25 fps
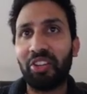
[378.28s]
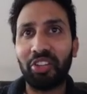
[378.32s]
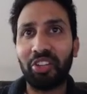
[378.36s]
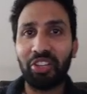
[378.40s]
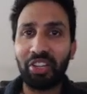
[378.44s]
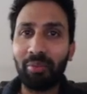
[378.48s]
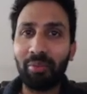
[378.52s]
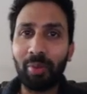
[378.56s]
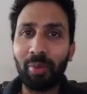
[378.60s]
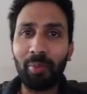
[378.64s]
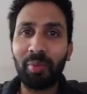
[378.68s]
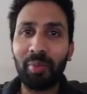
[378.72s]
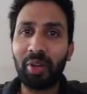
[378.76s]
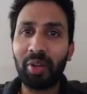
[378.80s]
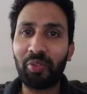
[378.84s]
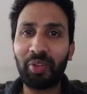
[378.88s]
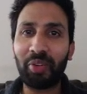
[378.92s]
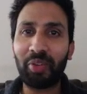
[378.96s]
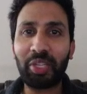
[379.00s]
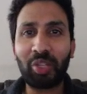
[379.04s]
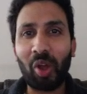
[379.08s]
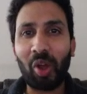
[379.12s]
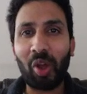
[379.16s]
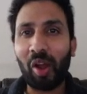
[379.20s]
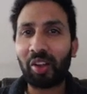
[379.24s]
Remember,
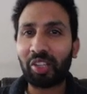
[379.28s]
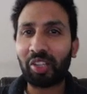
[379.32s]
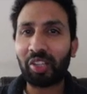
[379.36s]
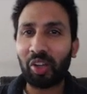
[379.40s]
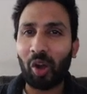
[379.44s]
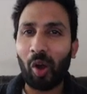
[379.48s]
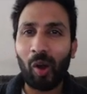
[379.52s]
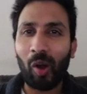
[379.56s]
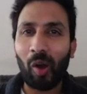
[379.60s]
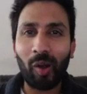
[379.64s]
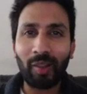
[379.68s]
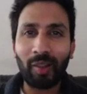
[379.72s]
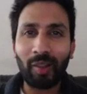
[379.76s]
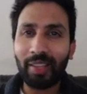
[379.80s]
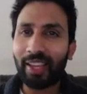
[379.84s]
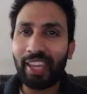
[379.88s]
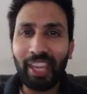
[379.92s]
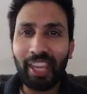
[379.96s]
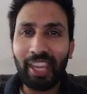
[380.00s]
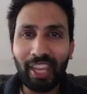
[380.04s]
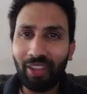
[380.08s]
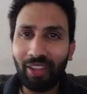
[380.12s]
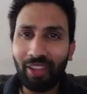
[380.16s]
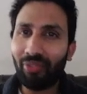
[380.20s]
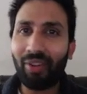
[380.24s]
we talked all the
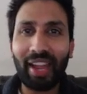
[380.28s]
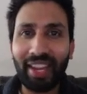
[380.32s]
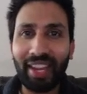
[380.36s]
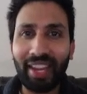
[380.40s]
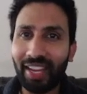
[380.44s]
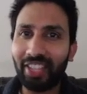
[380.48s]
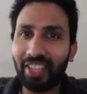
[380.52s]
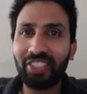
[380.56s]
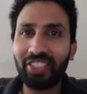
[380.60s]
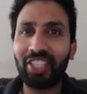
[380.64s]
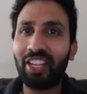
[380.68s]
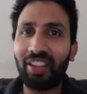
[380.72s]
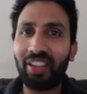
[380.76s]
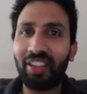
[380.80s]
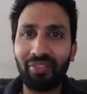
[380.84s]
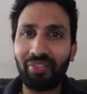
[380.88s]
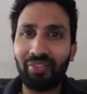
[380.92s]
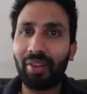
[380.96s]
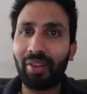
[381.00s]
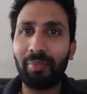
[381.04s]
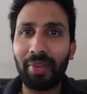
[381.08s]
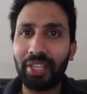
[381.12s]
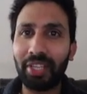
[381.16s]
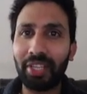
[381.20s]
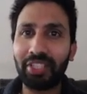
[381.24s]
key financial
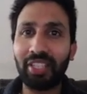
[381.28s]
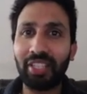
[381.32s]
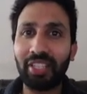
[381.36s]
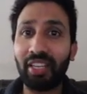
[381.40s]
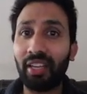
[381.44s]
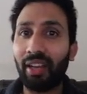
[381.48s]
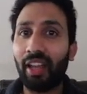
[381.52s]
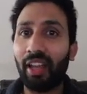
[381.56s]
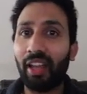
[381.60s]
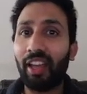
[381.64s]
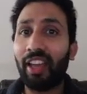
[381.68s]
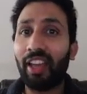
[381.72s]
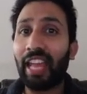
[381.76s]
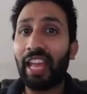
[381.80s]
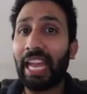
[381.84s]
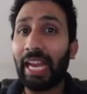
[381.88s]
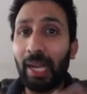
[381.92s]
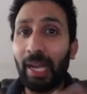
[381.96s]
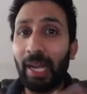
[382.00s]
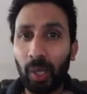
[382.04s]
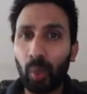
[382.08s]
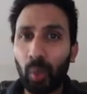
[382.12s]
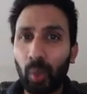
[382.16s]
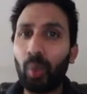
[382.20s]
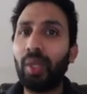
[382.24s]
information,
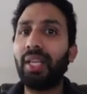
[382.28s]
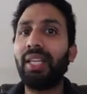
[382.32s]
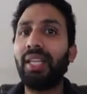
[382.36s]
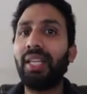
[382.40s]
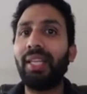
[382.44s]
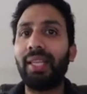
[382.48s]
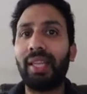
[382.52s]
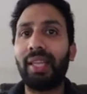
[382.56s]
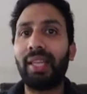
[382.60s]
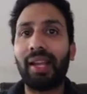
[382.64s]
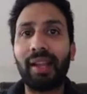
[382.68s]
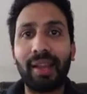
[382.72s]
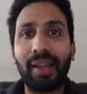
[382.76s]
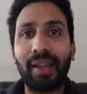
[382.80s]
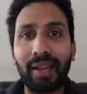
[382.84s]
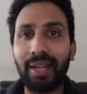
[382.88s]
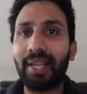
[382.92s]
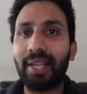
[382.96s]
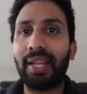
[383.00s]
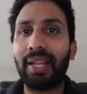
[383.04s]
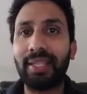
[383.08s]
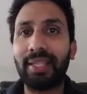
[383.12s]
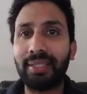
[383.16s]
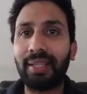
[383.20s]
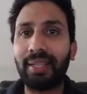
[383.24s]
including the
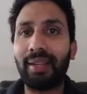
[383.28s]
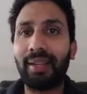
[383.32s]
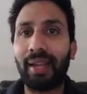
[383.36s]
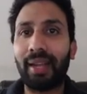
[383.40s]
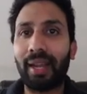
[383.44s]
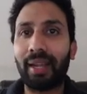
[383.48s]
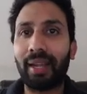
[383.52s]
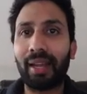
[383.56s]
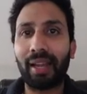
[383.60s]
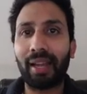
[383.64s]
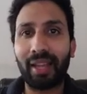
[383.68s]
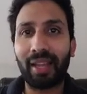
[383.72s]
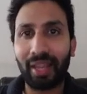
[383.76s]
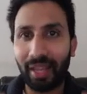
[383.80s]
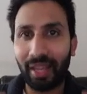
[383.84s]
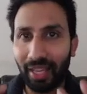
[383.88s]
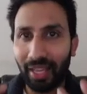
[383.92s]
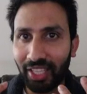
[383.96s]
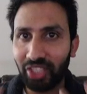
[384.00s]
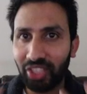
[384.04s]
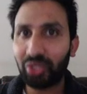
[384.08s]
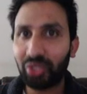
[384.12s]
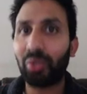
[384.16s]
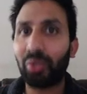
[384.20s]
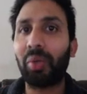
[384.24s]
current asset data,
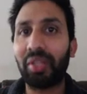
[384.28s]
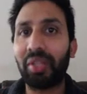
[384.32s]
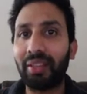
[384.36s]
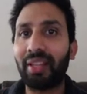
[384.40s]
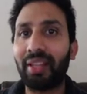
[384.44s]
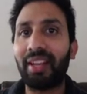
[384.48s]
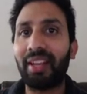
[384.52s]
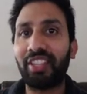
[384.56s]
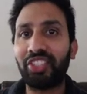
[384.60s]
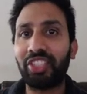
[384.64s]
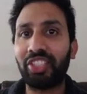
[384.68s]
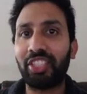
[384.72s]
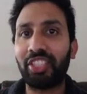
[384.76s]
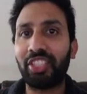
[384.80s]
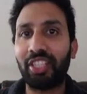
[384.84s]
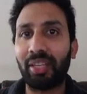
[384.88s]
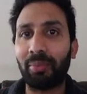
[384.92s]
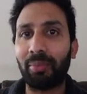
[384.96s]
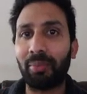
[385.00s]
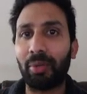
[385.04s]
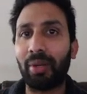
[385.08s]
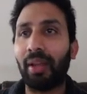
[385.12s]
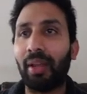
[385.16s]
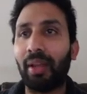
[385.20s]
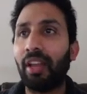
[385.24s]
is stored in the ledger
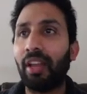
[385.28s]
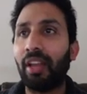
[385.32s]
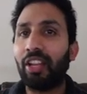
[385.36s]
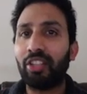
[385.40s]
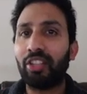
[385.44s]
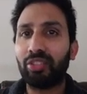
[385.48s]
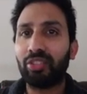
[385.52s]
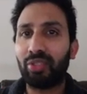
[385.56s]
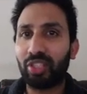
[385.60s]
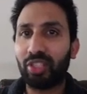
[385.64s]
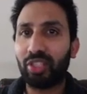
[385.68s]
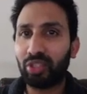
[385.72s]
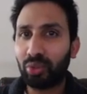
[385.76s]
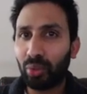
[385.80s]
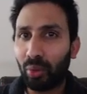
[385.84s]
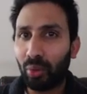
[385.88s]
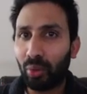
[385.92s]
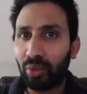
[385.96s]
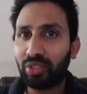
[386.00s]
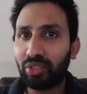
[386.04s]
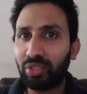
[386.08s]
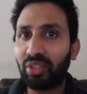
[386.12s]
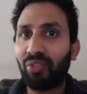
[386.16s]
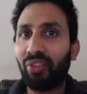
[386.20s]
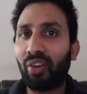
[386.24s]
table. The
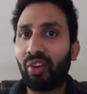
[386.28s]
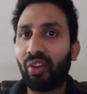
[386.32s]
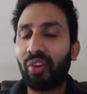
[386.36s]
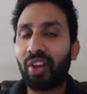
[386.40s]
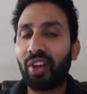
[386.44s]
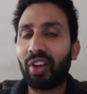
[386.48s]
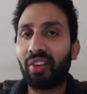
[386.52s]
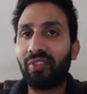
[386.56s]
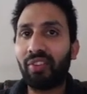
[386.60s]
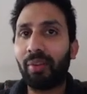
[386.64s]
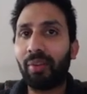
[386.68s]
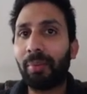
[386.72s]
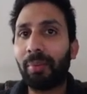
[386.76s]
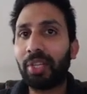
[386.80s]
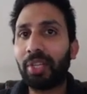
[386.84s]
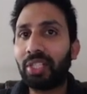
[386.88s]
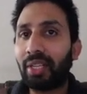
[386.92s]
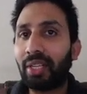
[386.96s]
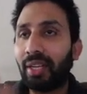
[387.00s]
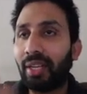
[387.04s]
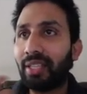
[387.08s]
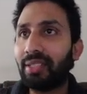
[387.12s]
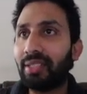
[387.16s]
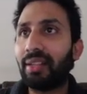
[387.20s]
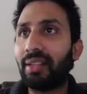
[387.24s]
source of our
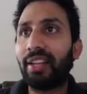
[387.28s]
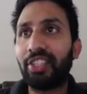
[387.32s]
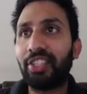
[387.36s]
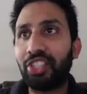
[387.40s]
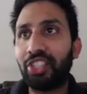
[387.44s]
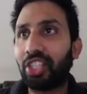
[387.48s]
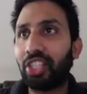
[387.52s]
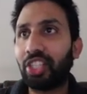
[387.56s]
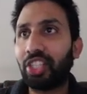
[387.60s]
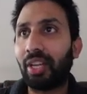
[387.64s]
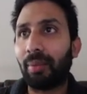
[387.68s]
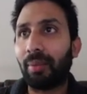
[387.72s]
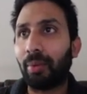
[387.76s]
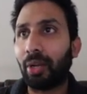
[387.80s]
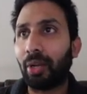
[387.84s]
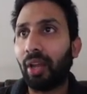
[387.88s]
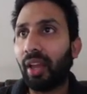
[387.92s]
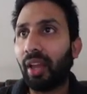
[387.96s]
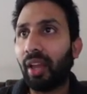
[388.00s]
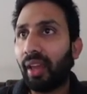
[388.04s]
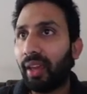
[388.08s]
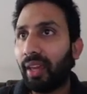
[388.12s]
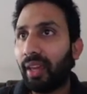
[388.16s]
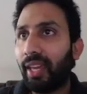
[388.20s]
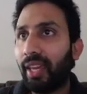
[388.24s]
information is ledger table.
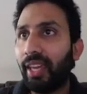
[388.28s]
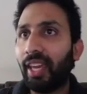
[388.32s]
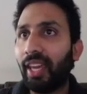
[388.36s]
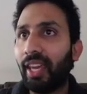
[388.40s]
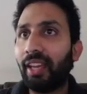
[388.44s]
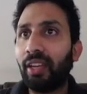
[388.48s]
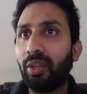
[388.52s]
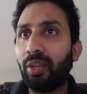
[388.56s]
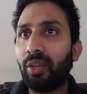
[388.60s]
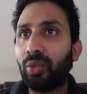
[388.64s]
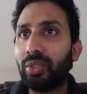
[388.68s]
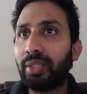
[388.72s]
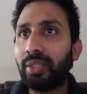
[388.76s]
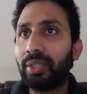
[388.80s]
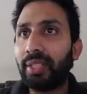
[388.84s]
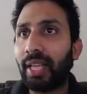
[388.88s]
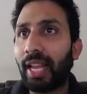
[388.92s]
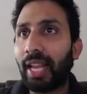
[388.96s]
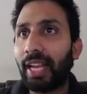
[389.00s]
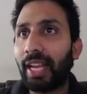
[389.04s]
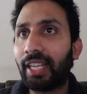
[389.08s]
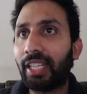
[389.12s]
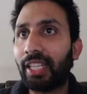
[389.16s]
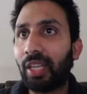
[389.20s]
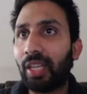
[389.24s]
Here you
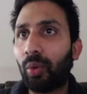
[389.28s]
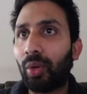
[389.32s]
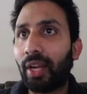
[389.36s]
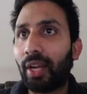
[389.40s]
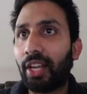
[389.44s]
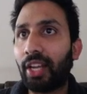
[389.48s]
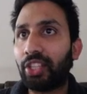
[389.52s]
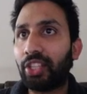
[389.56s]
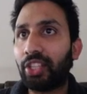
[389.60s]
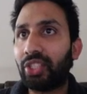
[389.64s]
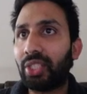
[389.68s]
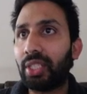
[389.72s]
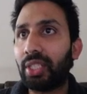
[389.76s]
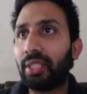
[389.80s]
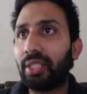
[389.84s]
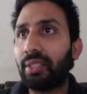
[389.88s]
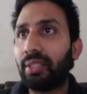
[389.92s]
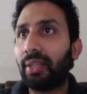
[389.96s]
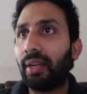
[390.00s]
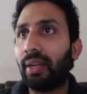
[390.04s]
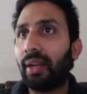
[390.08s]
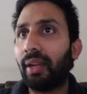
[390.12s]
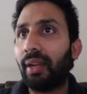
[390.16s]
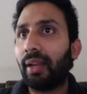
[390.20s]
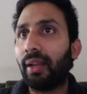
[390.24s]
select your ledger.
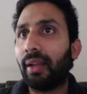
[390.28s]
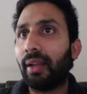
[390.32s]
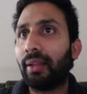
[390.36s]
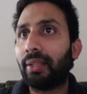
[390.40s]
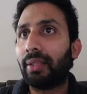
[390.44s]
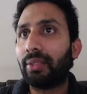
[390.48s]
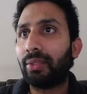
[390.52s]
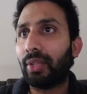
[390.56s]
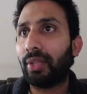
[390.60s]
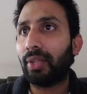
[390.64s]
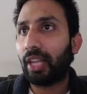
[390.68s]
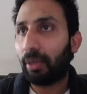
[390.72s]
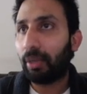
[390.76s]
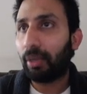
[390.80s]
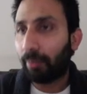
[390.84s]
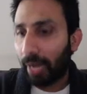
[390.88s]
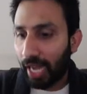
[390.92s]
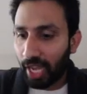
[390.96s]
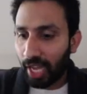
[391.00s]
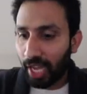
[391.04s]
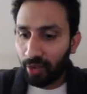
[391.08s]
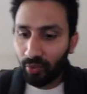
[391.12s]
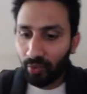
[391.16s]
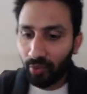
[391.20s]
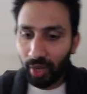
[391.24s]
So in
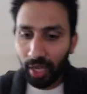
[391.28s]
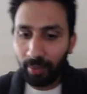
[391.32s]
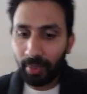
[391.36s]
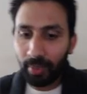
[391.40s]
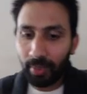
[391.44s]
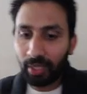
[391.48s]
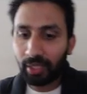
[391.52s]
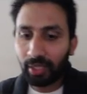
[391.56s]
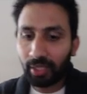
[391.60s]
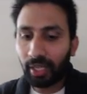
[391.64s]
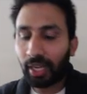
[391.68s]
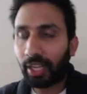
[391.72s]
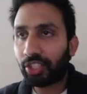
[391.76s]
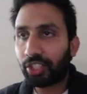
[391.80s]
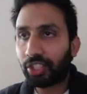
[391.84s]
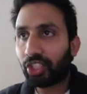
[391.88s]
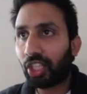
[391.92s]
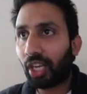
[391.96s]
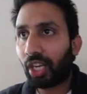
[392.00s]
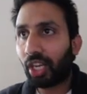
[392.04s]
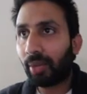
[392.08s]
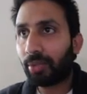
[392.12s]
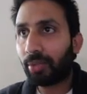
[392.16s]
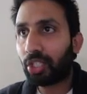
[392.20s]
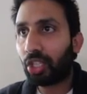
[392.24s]
my environment, the ledger
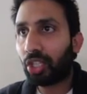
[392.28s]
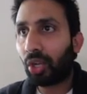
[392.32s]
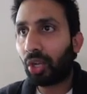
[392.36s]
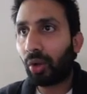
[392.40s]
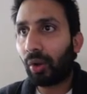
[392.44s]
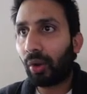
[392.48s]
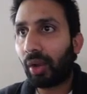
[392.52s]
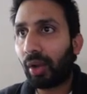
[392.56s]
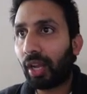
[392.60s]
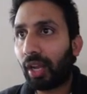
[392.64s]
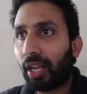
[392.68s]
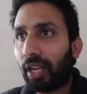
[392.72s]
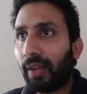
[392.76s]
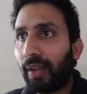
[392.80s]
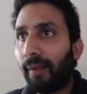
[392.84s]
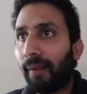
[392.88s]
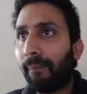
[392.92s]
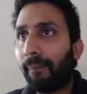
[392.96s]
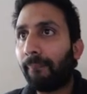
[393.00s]
name is local,